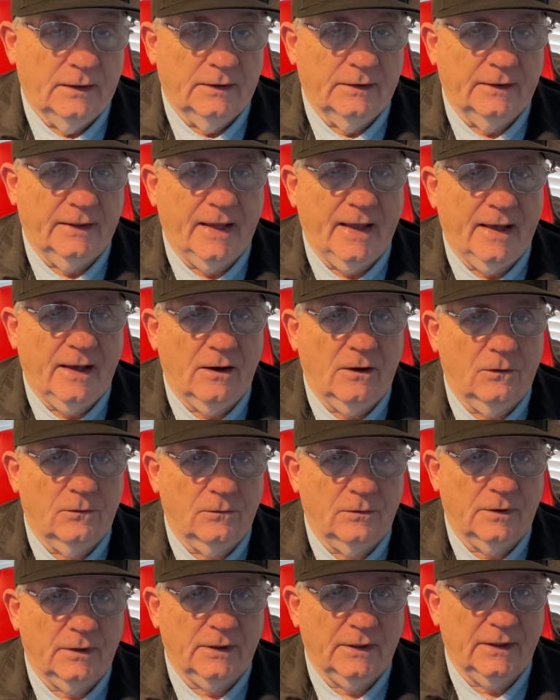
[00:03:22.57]
Now,
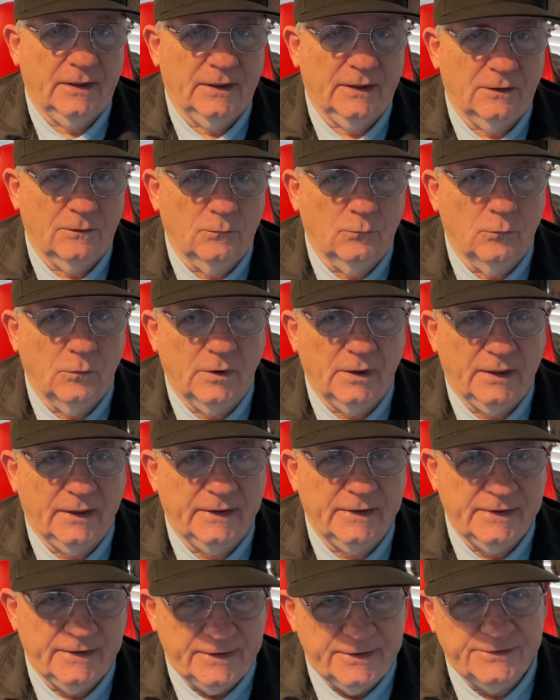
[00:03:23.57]

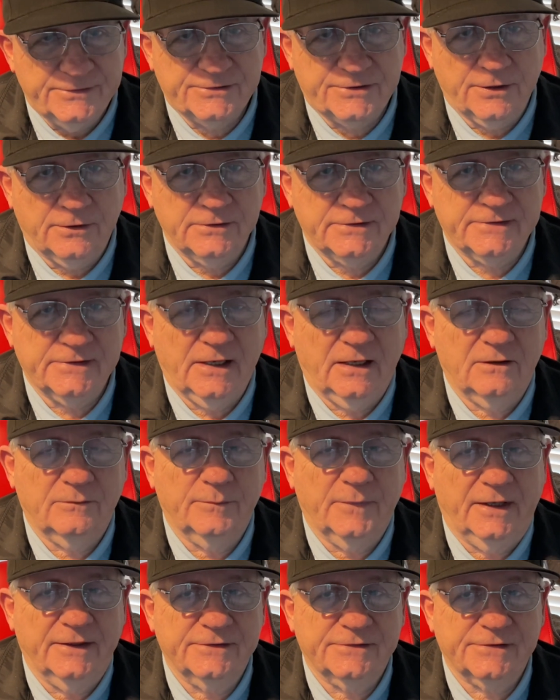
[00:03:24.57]
he starts out
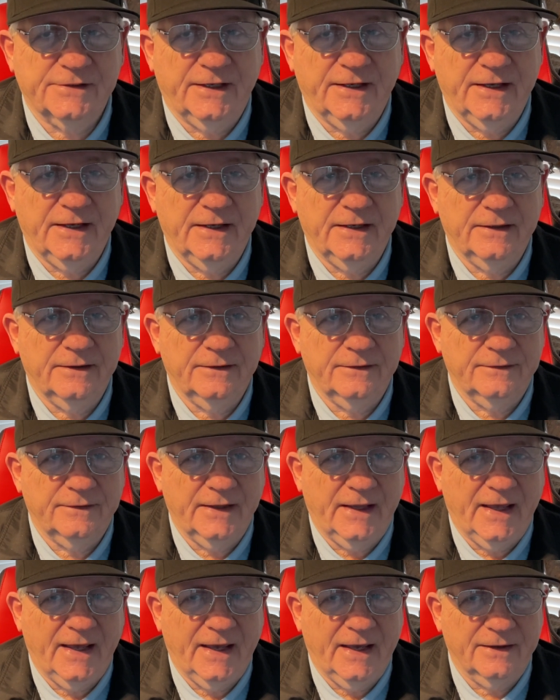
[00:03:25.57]
by saying
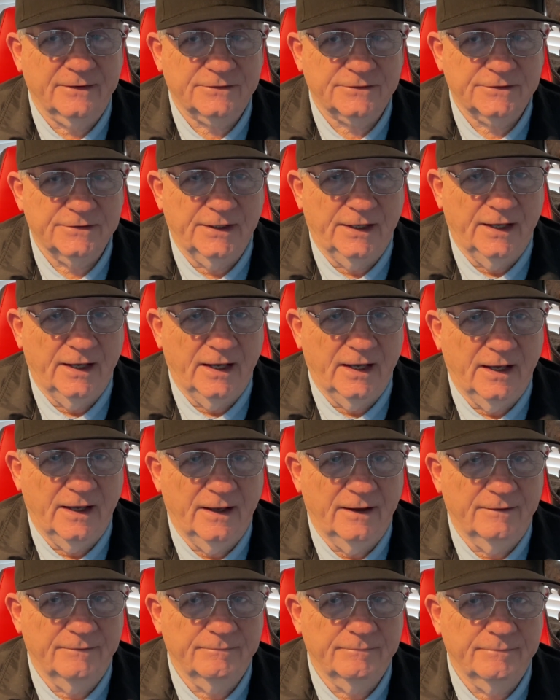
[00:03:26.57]
that
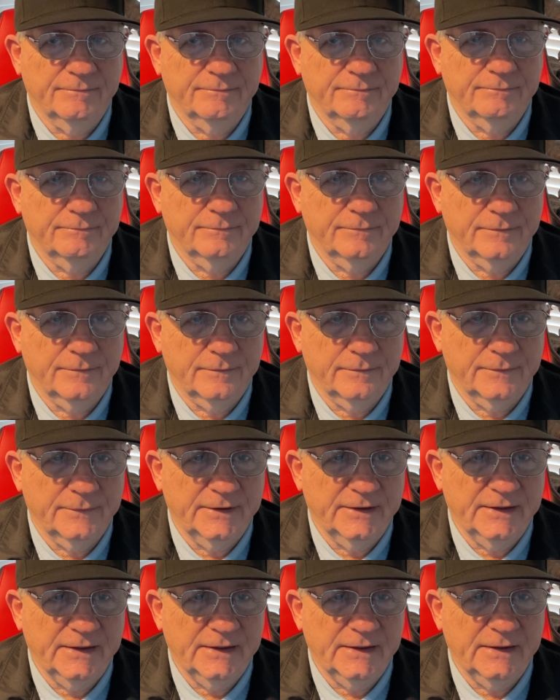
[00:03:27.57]

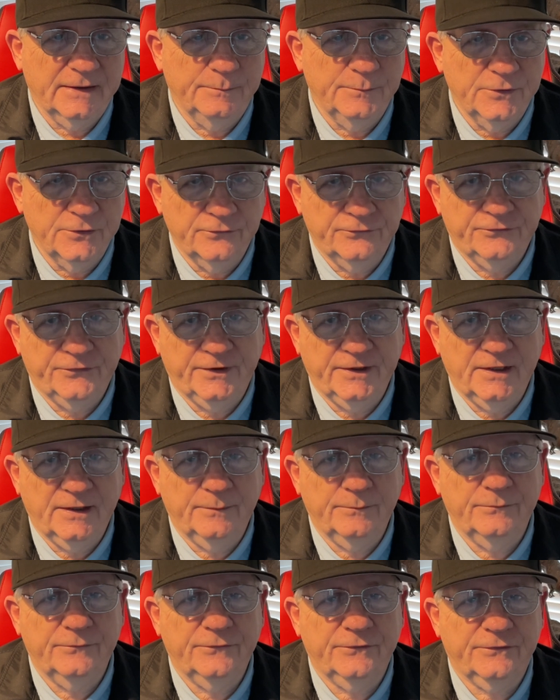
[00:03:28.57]
the
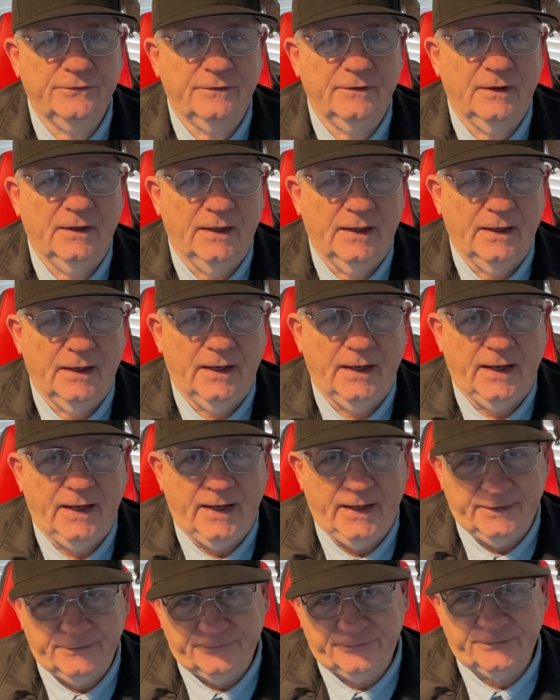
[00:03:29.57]
museums
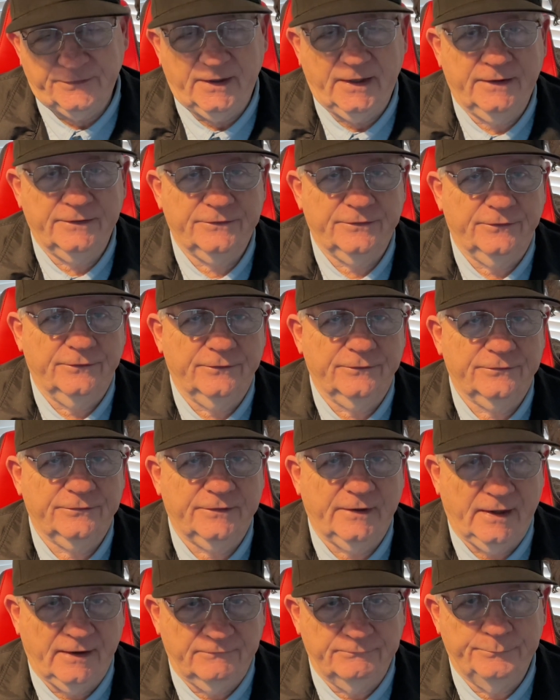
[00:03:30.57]
and scientists
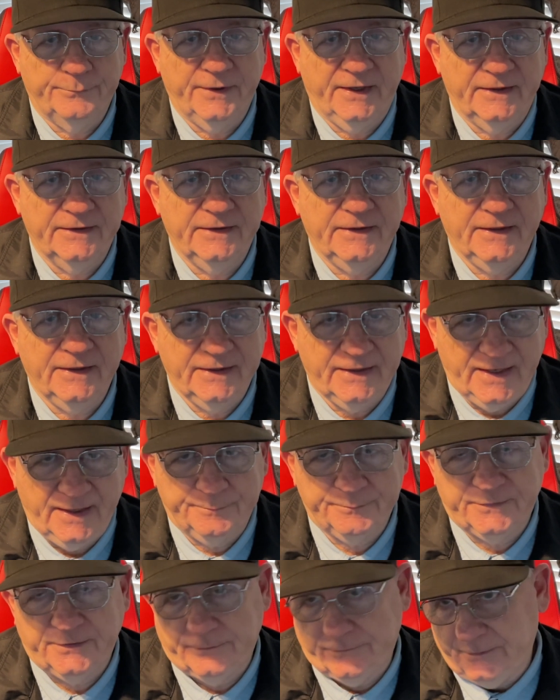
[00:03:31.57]
have been
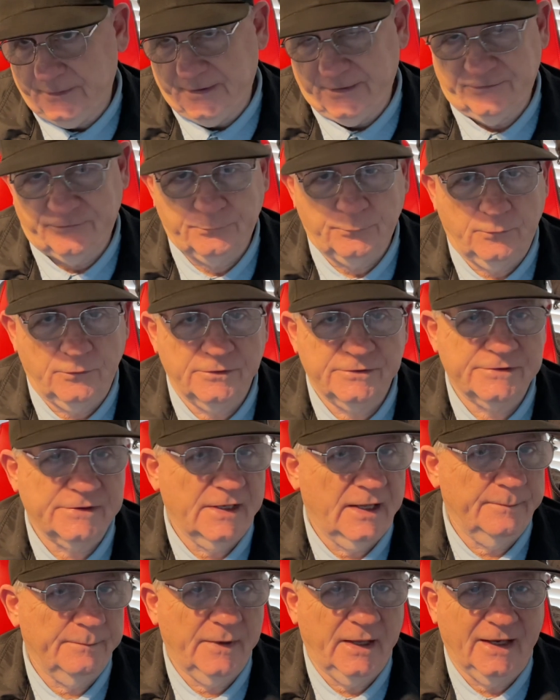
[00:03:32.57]
inept, his words,
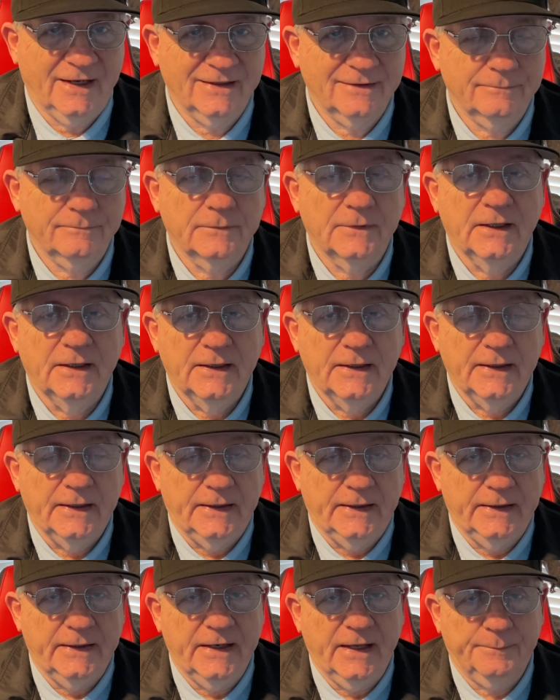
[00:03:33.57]
not mine,
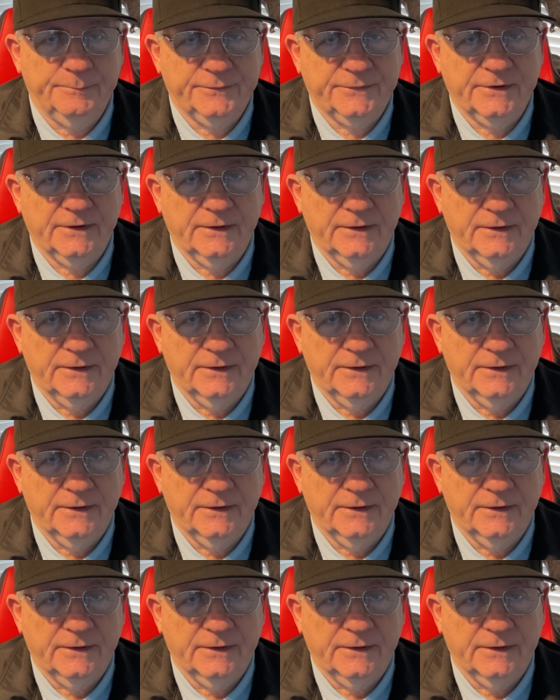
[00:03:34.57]
inept